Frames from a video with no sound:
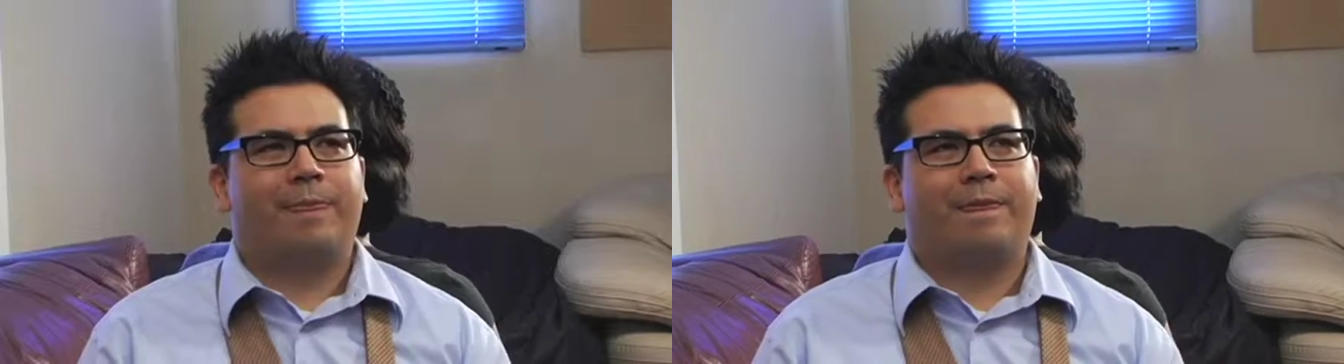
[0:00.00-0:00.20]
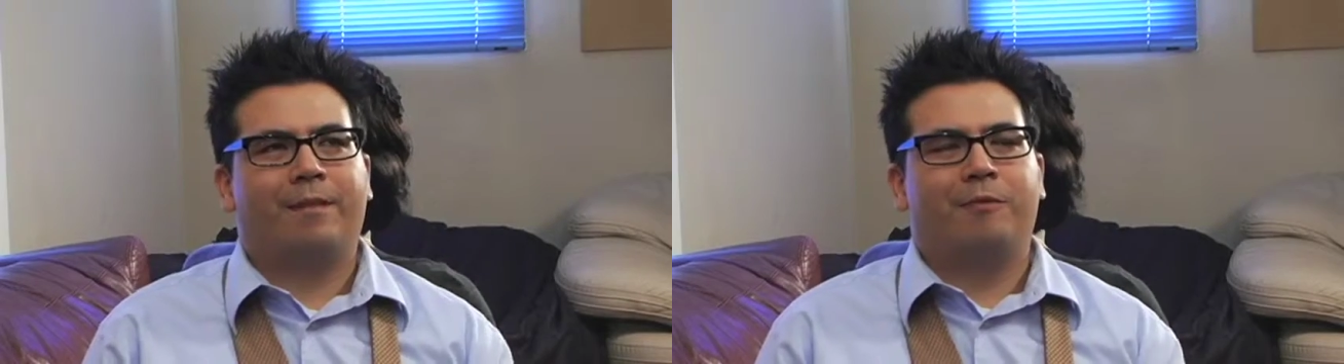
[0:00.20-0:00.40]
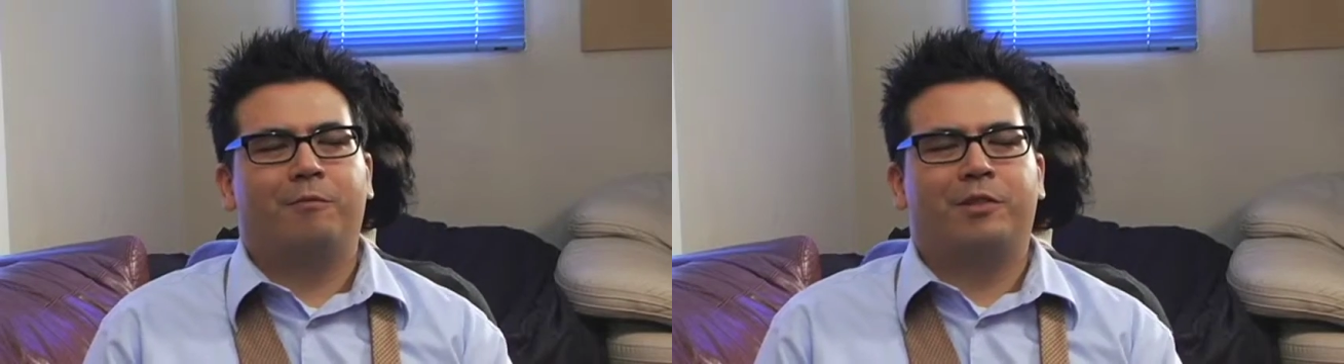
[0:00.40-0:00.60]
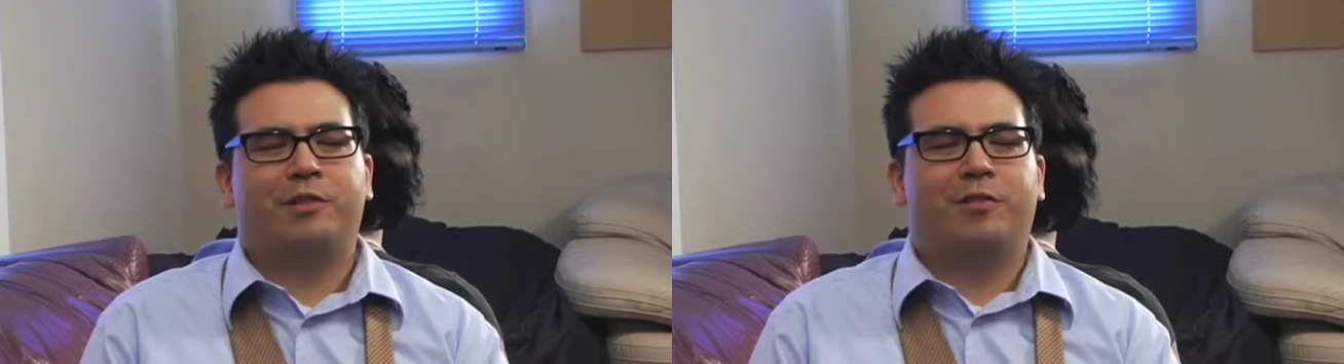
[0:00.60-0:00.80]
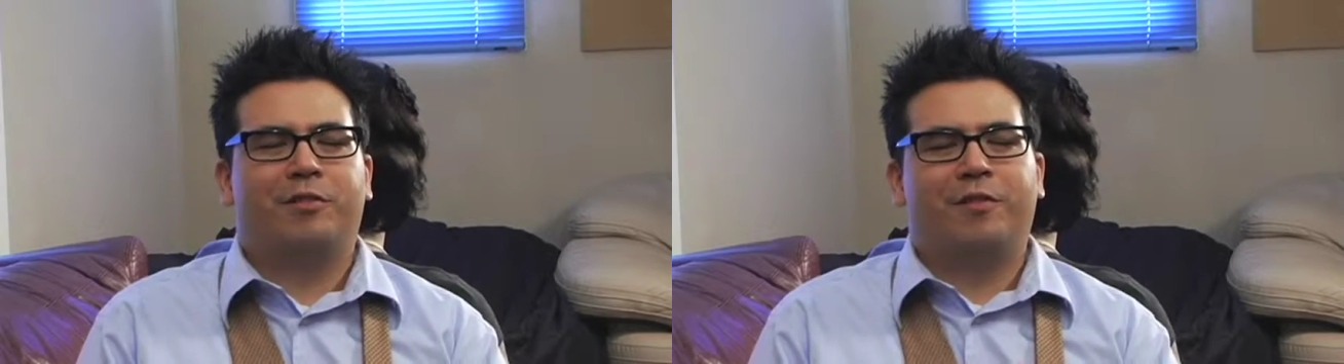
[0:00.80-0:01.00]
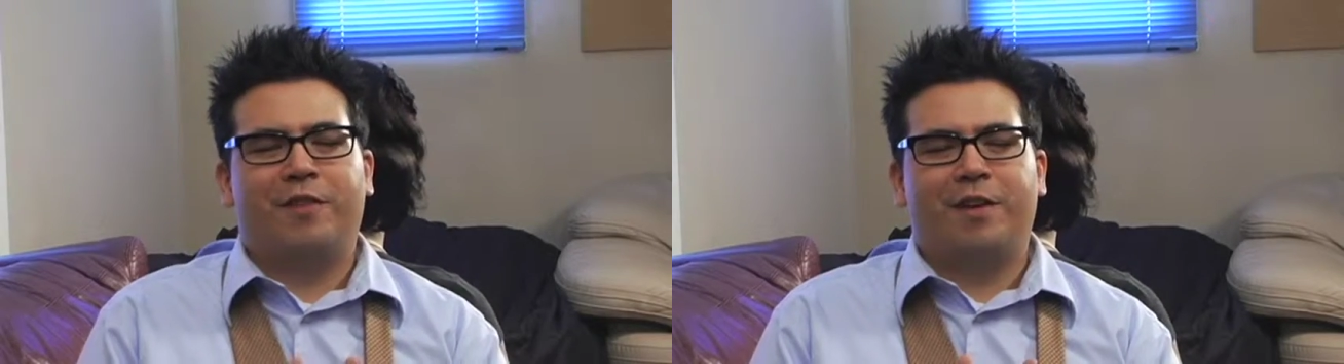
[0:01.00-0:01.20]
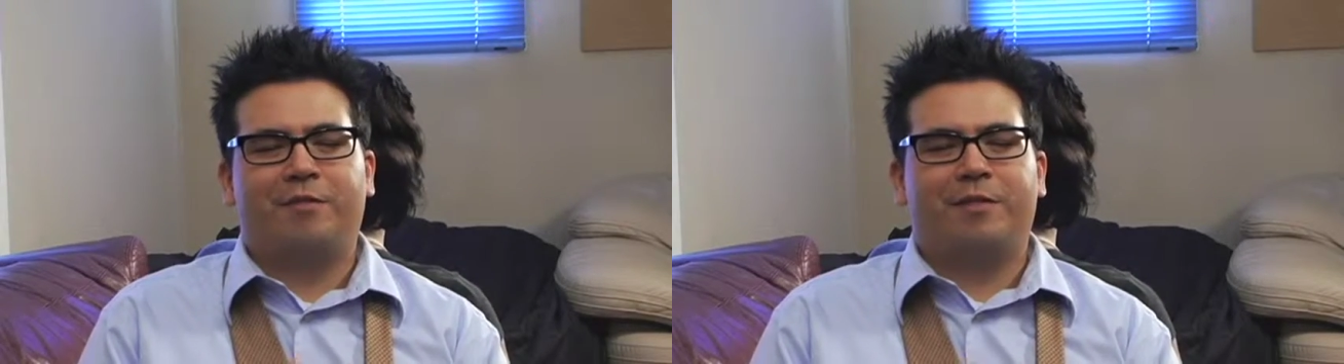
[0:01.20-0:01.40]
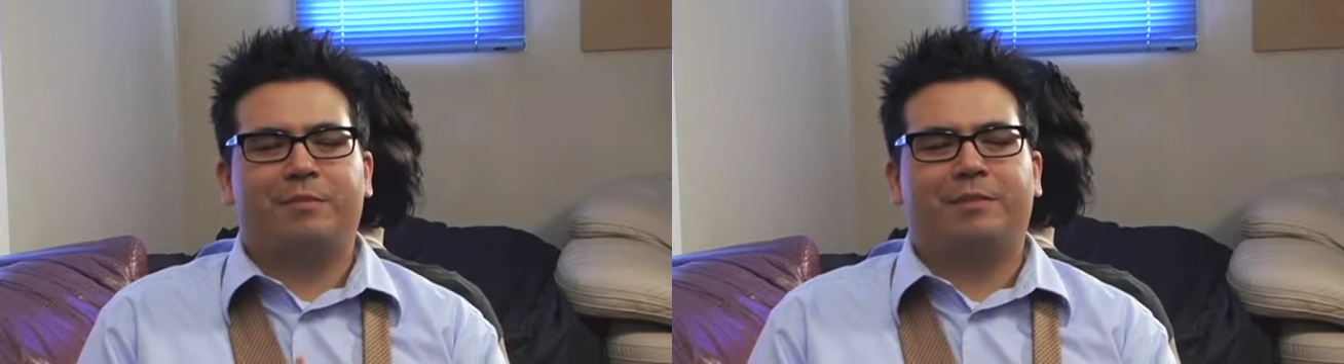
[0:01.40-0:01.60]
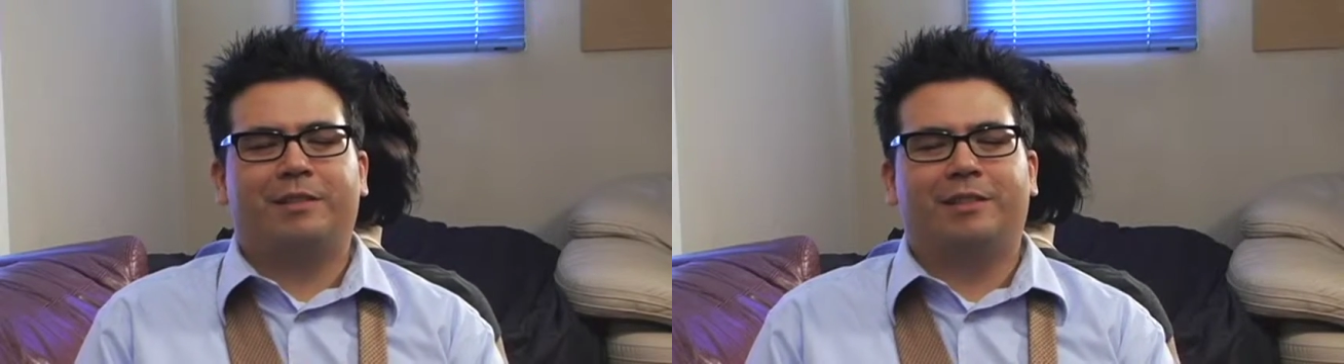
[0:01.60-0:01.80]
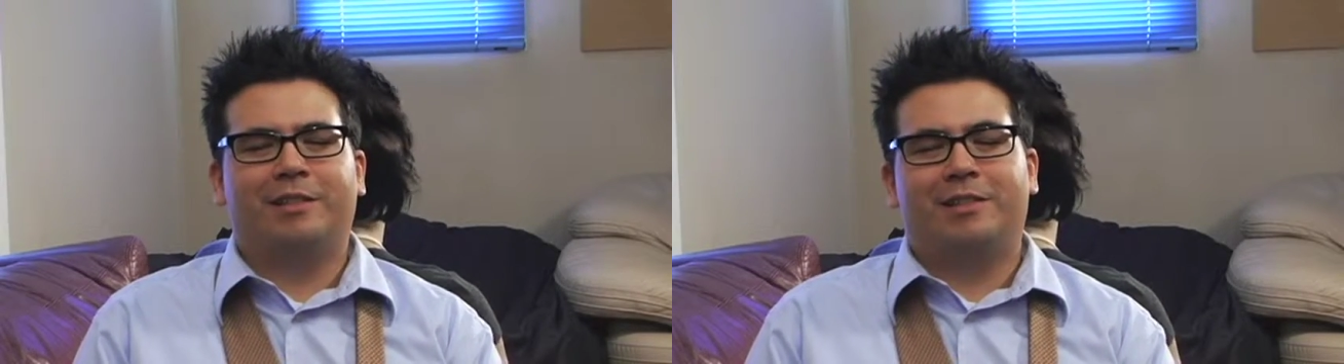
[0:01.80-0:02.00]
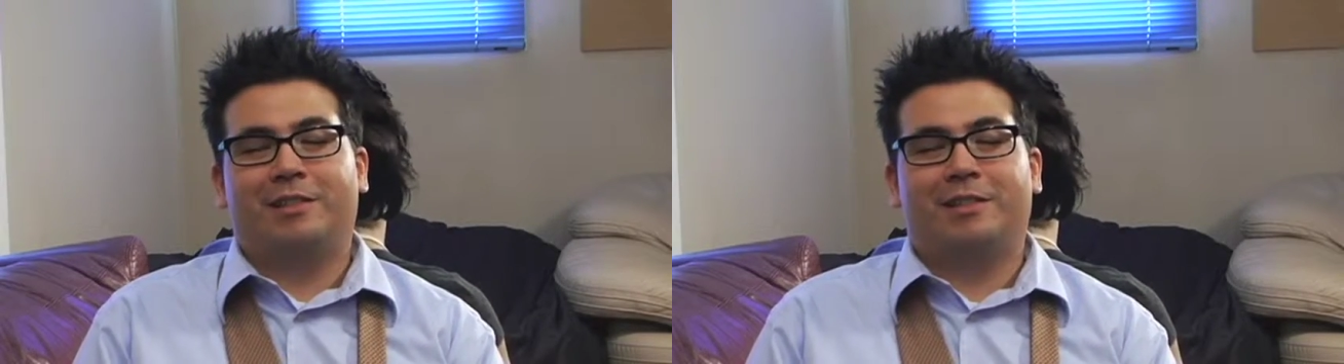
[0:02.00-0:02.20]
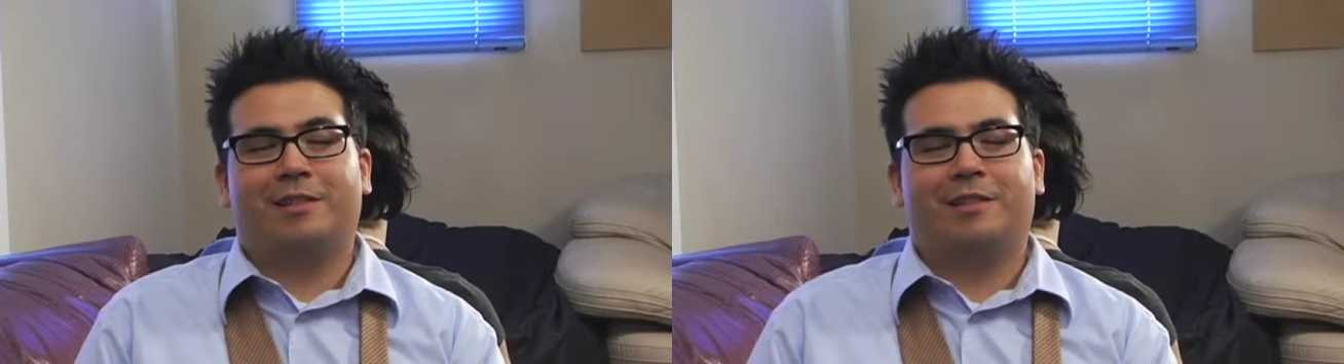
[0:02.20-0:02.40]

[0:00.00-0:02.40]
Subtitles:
What's your favorite position?